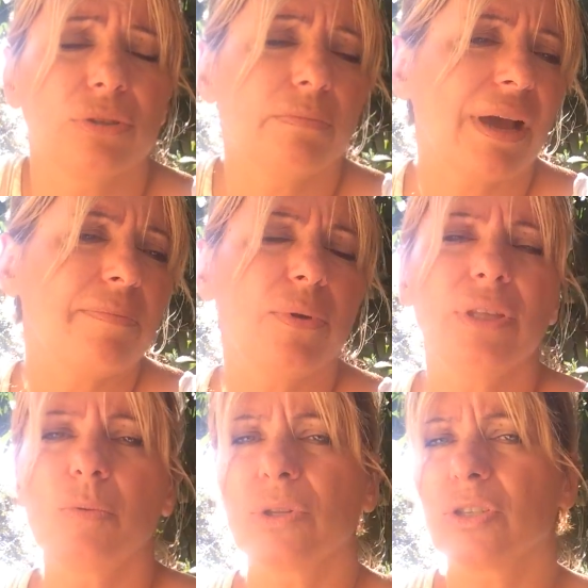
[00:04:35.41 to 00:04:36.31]
So my
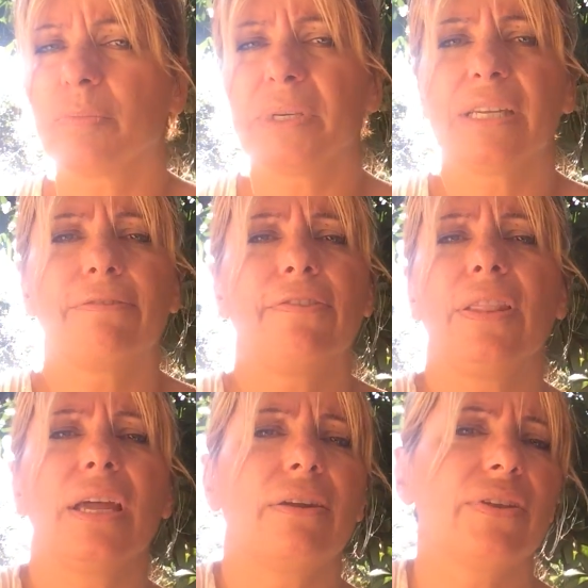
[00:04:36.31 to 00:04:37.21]
body wants to be in a
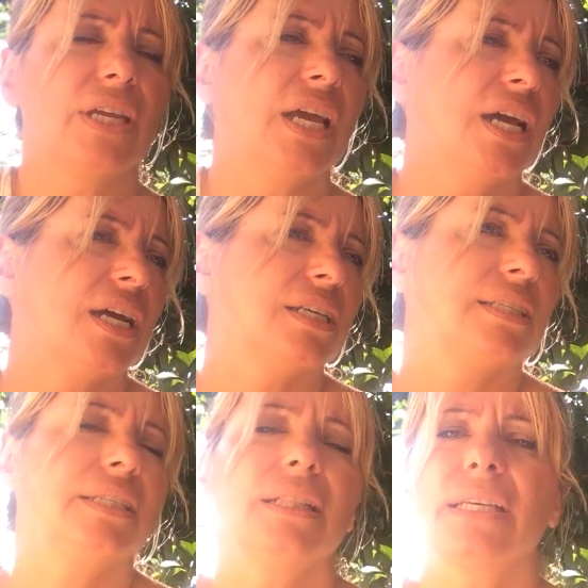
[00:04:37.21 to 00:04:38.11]
flary,
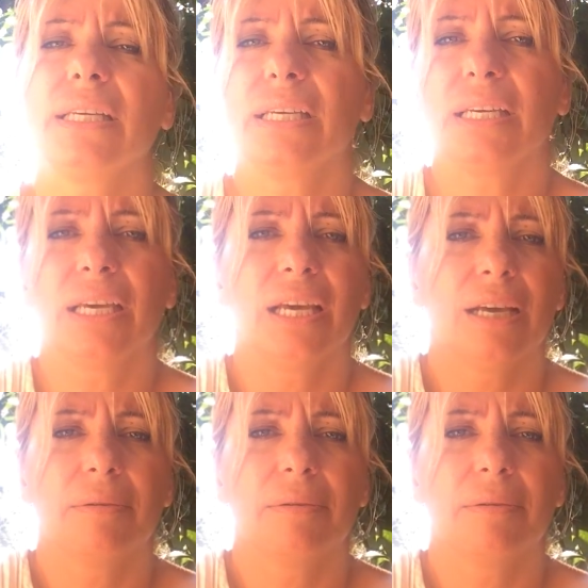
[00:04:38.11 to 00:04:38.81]
silky